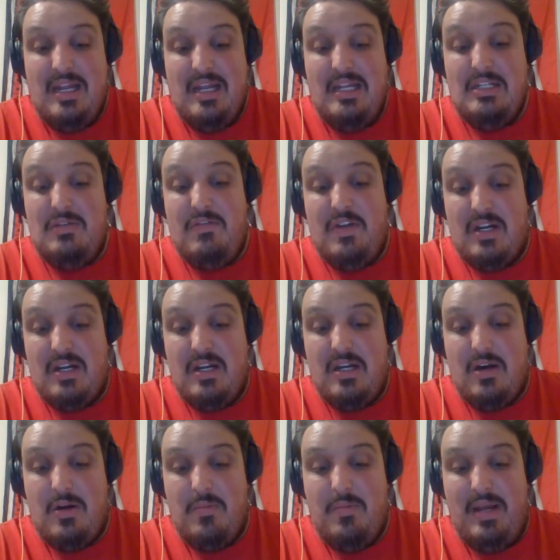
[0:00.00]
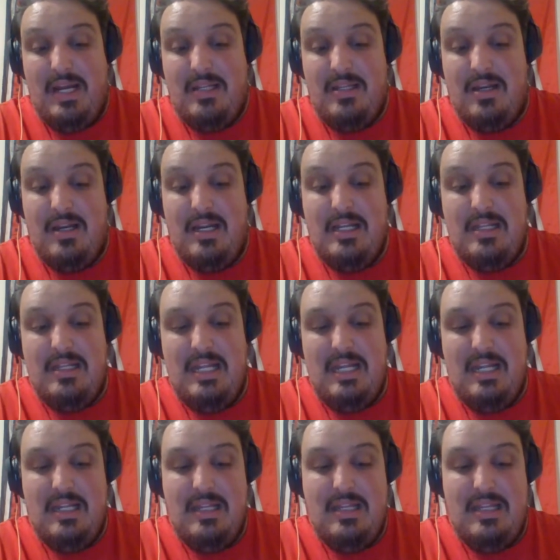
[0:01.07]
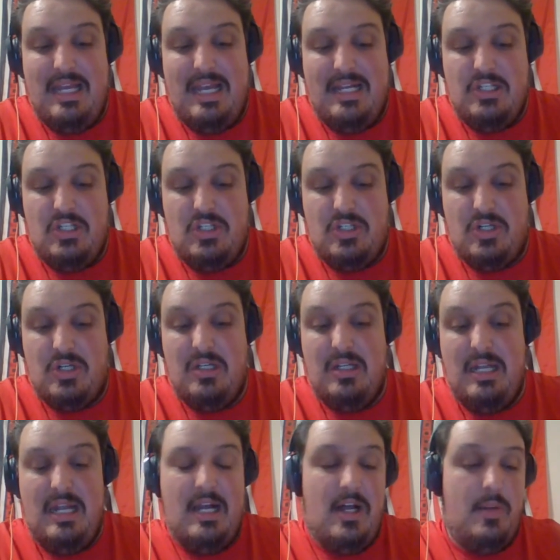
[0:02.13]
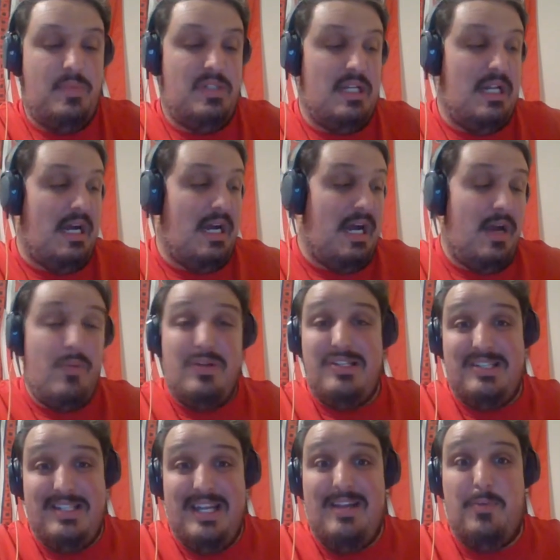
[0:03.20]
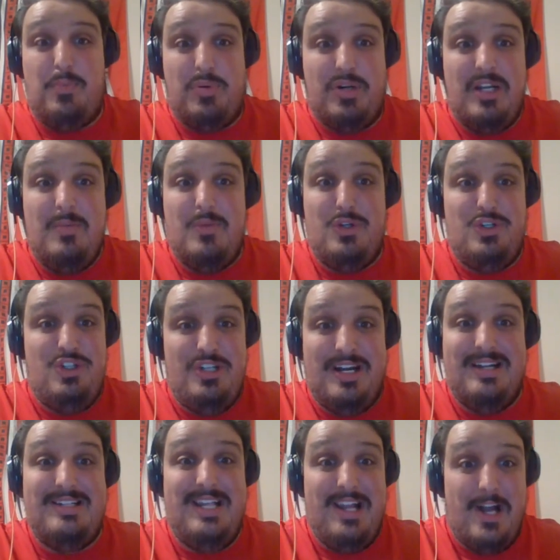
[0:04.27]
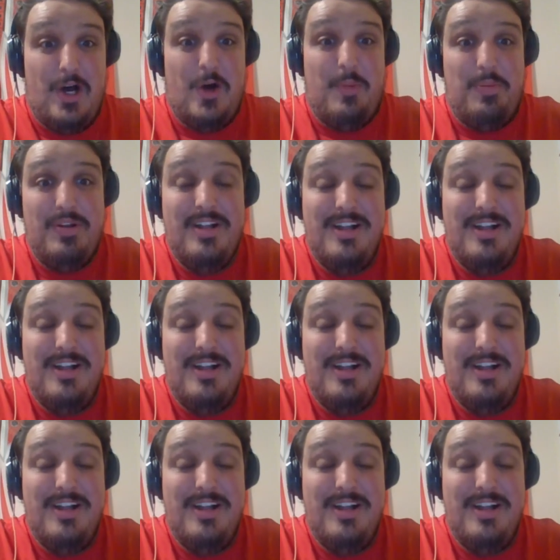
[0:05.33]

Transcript: He's very calm back there, and think that certainly helps. And I would say it pretty much does help